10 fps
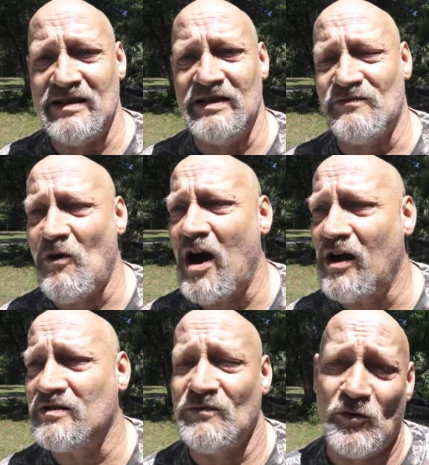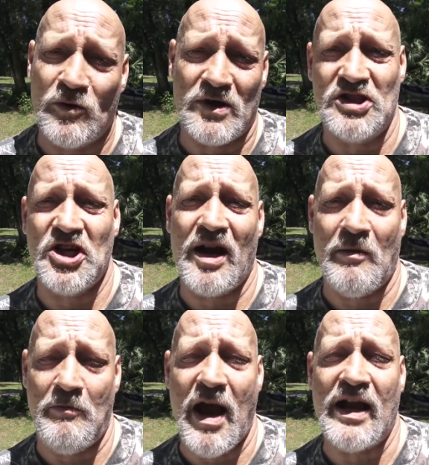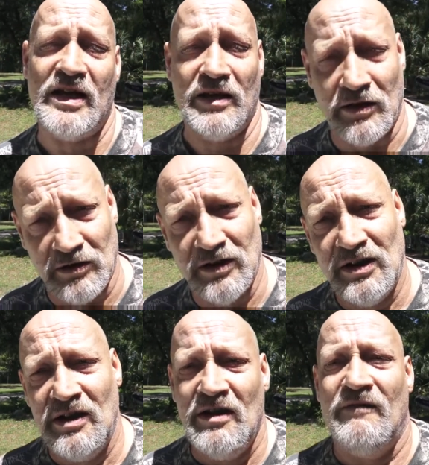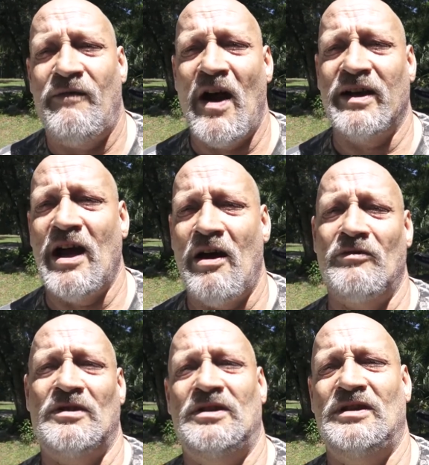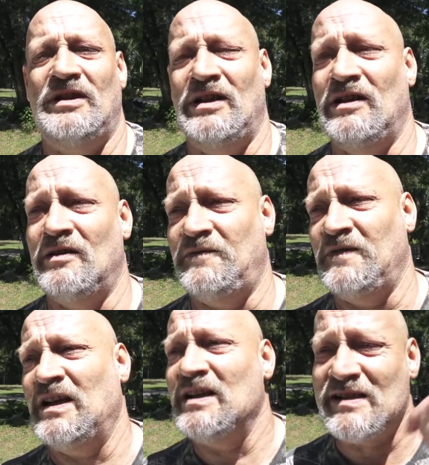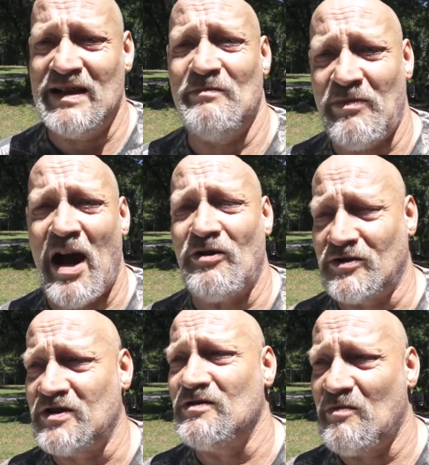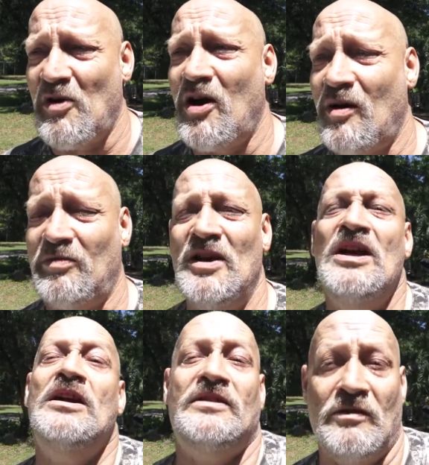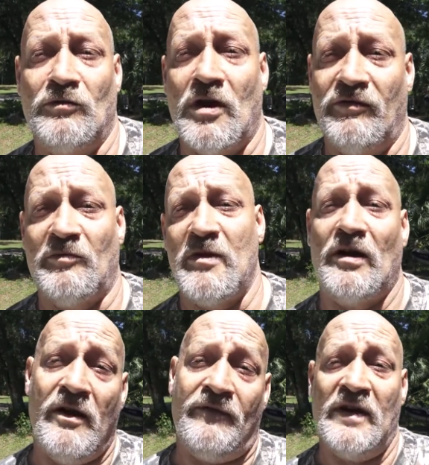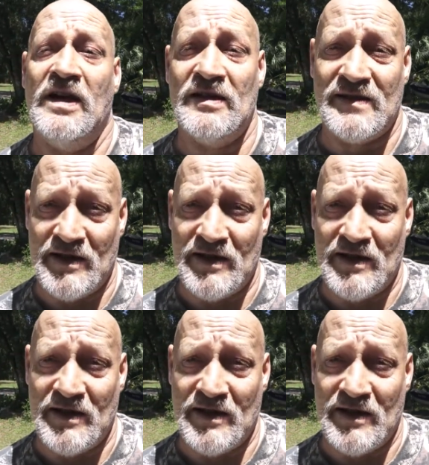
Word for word: these wires and we wanna check them back here. Find out if it is getting power to the pump and then we'll go from there. If it is,